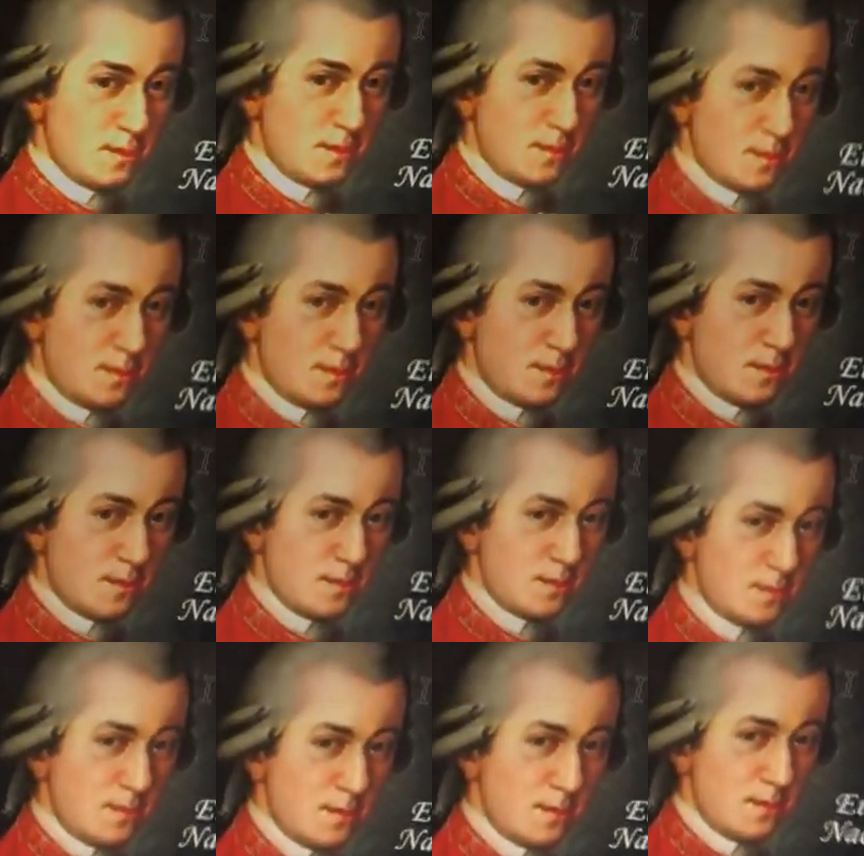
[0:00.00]
a very, very
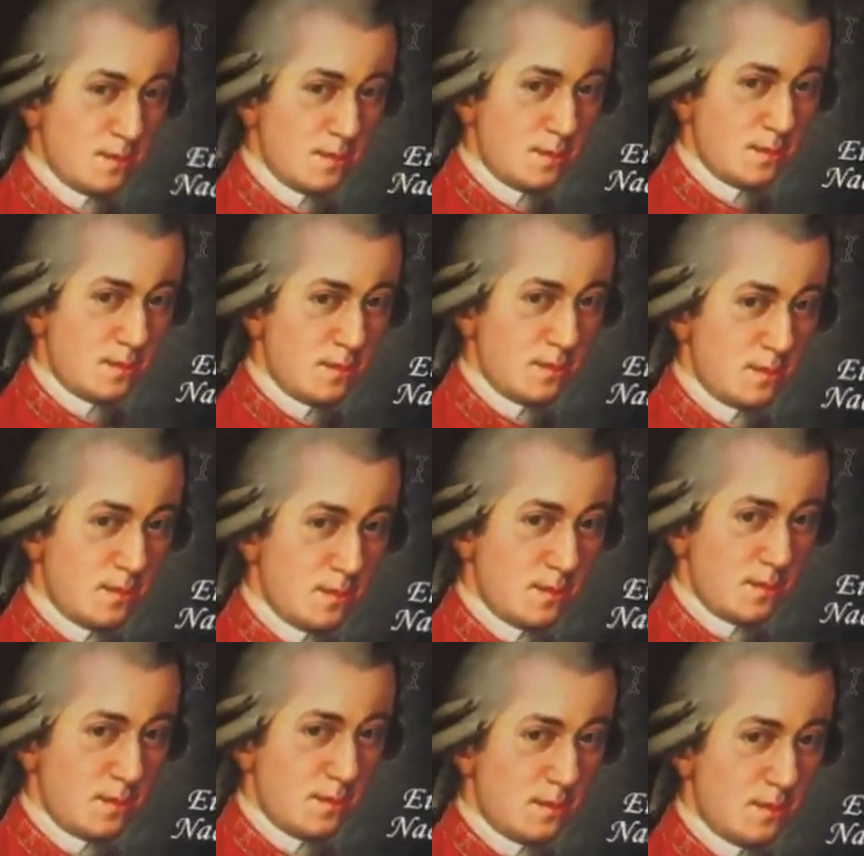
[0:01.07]
famous
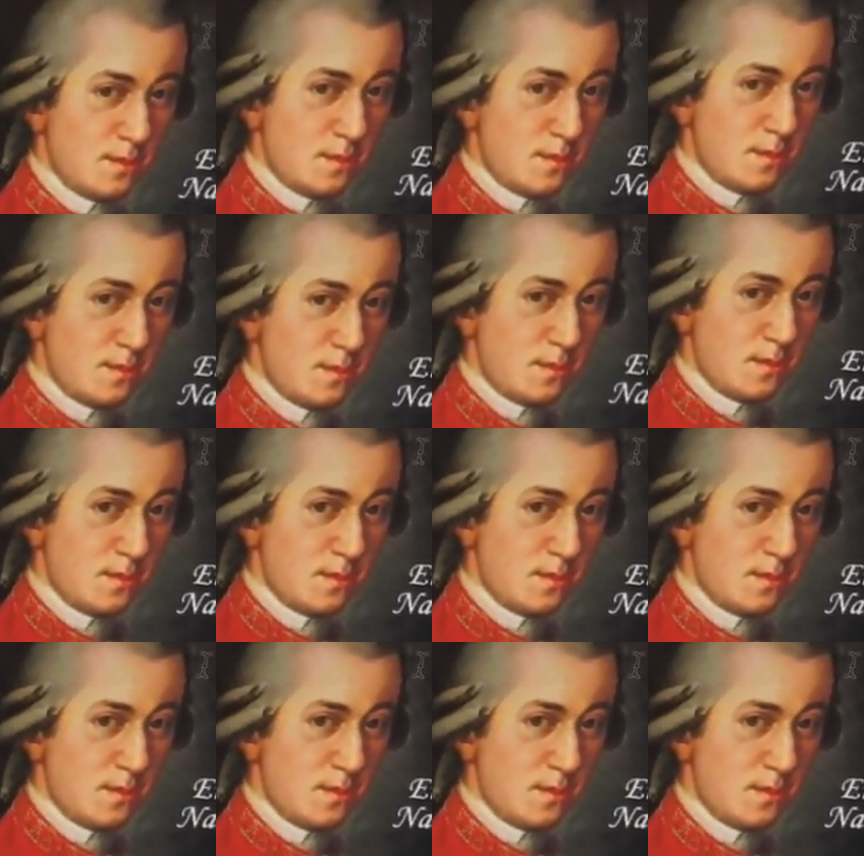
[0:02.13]
composer.